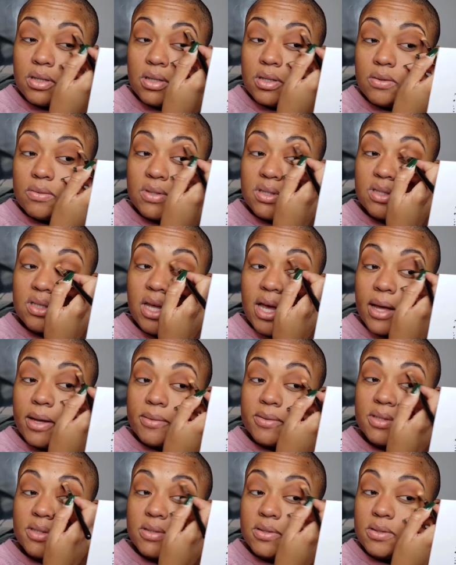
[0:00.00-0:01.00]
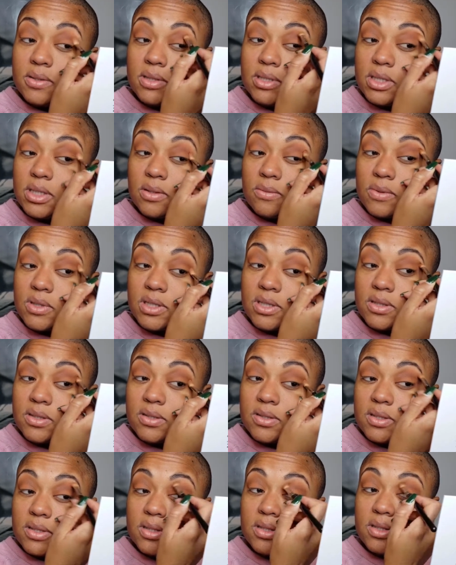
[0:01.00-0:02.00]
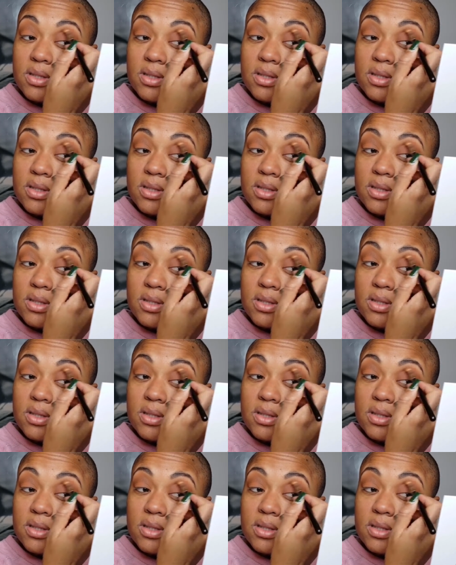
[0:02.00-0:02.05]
It was absolutely the worst.